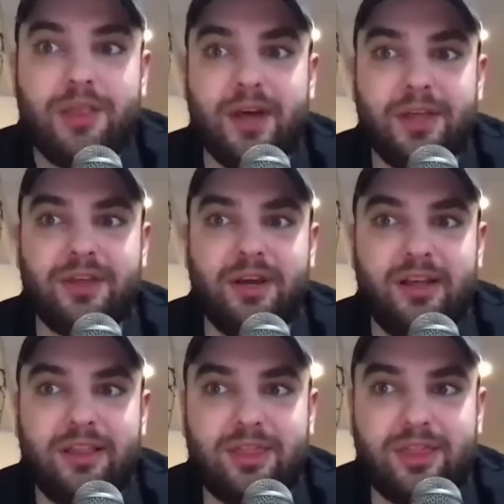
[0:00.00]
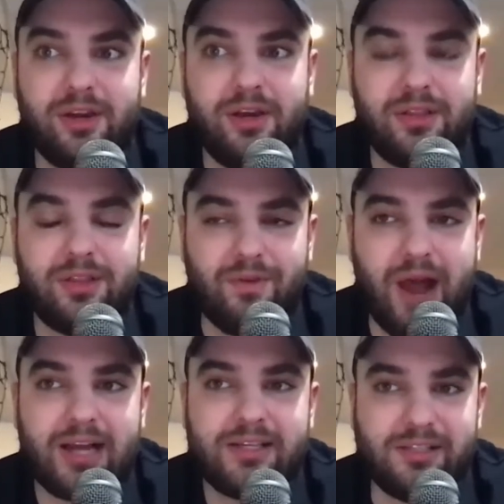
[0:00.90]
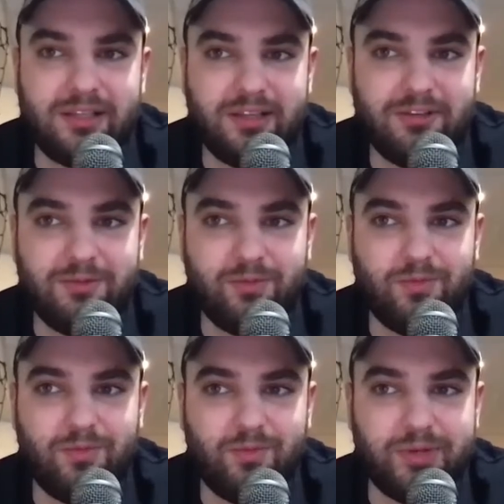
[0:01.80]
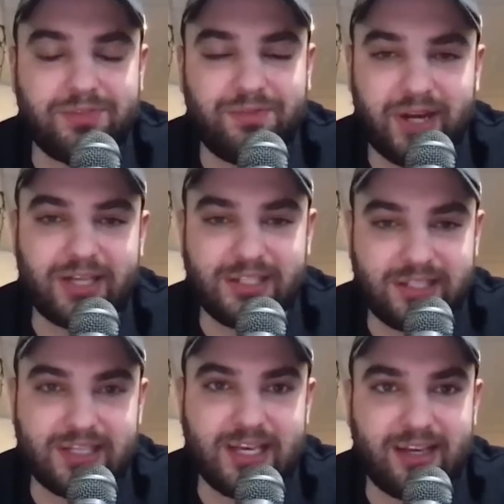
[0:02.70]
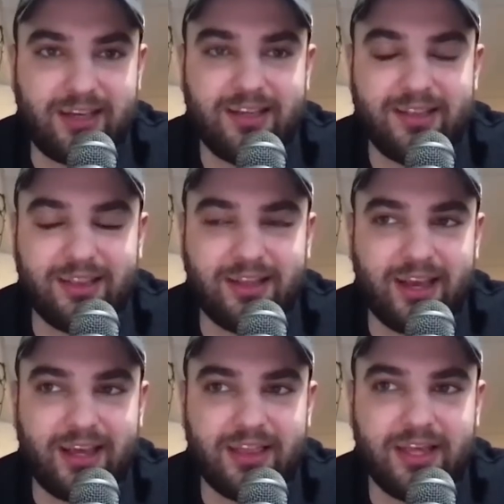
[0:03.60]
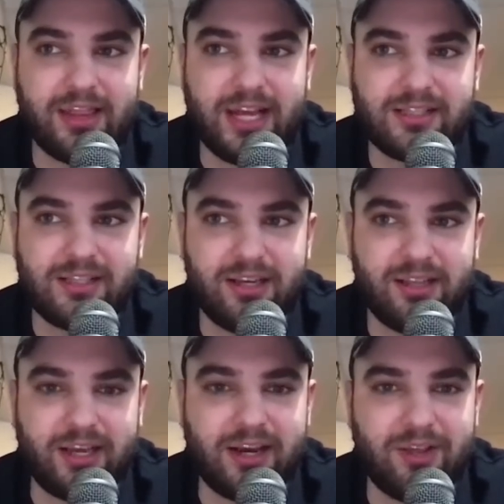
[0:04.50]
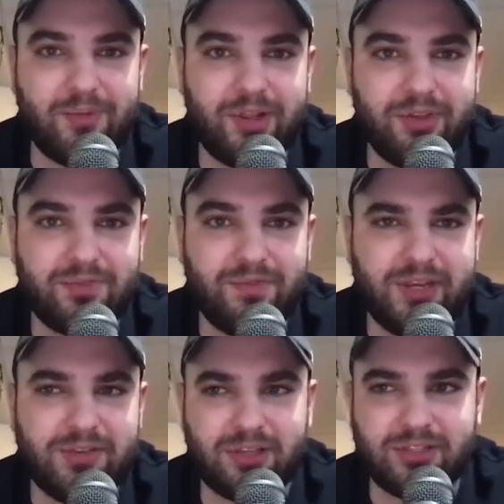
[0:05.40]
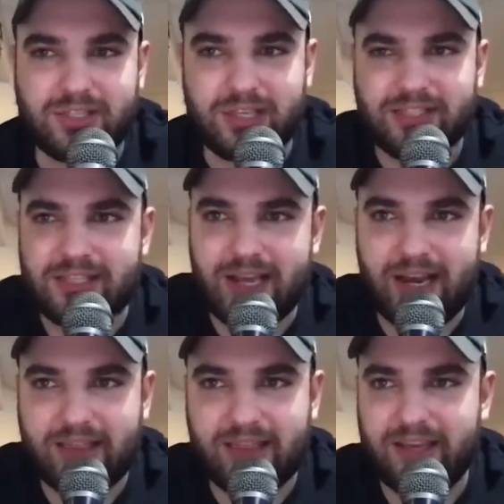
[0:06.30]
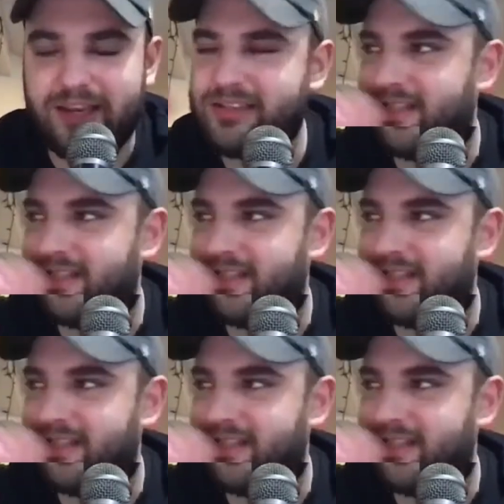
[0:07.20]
the Roxy was fucking sick. Like that's like another one of those venues on Sunset, I think it is,